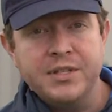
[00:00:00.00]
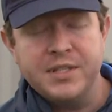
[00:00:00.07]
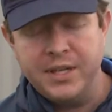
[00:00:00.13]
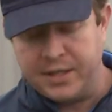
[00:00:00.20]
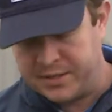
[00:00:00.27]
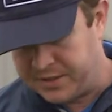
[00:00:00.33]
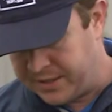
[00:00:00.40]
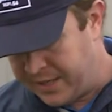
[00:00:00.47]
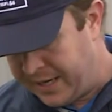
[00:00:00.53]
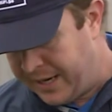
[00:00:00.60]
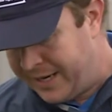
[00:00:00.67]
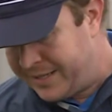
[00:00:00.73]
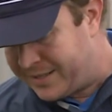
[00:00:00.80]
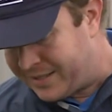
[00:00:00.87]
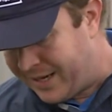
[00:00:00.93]
6,
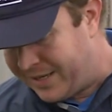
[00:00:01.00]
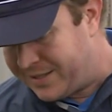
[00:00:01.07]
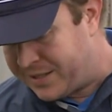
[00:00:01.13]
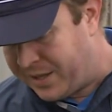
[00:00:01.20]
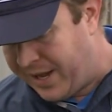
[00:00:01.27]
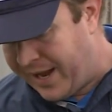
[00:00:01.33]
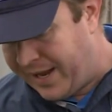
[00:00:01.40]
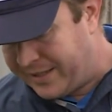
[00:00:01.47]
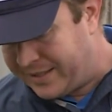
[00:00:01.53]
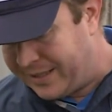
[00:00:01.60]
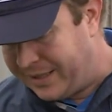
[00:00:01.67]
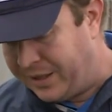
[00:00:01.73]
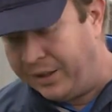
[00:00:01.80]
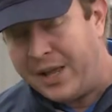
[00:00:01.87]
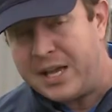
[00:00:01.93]
says that
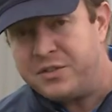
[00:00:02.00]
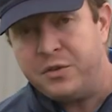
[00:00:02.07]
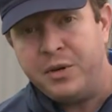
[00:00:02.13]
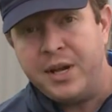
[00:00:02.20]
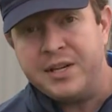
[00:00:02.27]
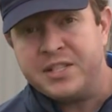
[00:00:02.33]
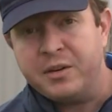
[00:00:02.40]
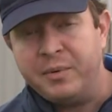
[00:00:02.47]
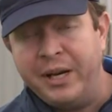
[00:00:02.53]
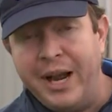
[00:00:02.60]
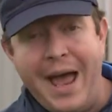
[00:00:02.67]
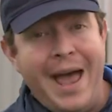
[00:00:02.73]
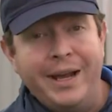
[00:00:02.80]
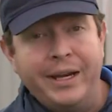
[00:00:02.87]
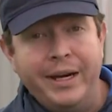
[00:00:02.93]
the last few days have been
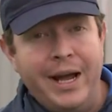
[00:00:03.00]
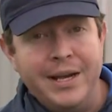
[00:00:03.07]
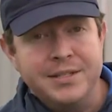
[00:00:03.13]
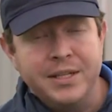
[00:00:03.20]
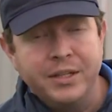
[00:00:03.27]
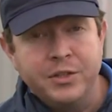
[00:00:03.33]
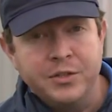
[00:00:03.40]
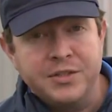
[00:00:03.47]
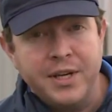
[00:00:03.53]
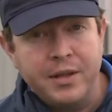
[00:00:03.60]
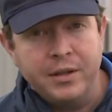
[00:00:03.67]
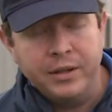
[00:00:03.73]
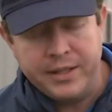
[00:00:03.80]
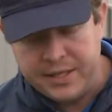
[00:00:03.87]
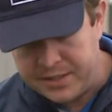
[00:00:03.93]
agonizing, to say
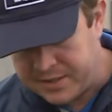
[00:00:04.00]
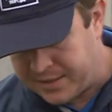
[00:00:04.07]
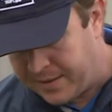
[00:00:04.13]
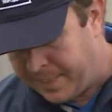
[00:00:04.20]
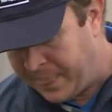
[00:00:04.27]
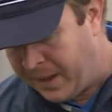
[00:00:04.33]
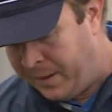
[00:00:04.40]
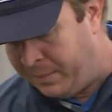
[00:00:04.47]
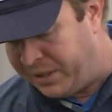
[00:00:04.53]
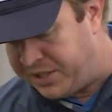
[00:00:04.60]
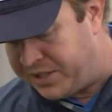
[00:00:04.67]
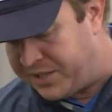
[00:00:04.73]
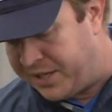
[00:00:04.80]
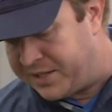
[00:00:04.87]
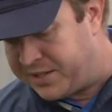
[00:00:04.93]
the least. But
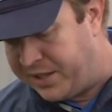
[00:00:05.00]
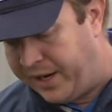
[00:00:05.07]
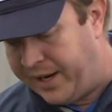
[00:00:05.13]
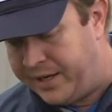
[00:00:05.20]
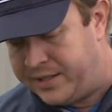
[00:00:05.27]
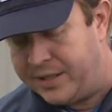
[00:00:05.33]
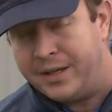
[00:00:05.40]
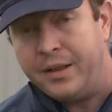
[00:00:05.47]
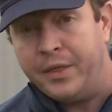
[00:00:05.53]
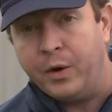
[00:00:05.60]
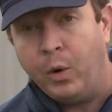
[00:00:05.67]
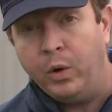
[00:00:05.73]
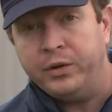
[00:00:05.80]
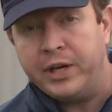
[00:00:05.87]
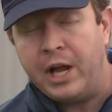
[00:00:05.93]
she says tonight they're
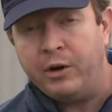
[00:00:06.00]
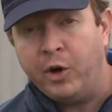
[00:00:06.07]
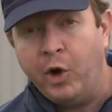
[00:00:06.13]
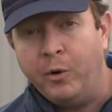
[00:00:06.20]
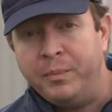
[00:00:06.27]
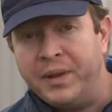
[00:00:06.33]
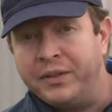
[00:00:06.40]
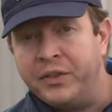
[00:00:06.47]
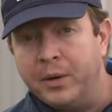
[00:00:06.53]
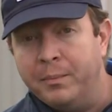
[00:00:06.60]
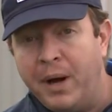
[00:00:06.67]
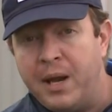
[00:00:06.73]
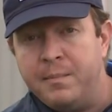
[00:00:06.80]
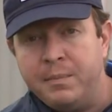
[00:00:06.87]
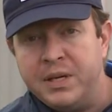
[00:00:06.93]
holding out hope that there
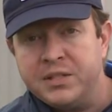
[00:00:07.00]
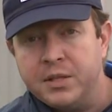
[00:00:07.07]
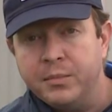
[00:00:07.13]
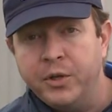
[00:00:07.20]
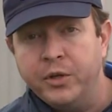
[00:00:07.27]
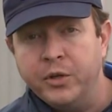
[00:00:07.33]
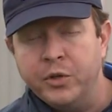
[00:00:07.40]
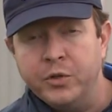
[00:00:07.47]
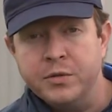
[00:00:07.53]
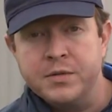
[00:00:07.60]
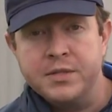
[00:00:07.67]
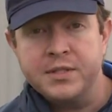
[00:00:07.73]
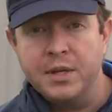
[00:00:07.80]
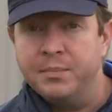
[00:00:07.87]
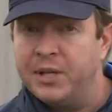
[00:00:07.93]
might be some good news
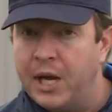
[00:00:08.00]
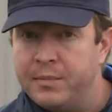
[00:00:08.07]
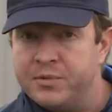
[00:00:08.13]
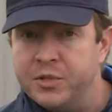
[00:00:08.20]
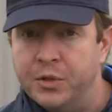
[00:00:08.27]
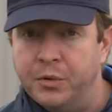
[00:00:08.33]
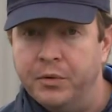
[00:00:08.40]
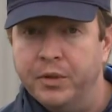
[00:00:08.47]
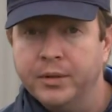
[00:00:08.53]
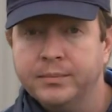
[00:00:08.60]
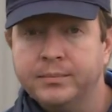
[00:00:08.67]
sometime soon.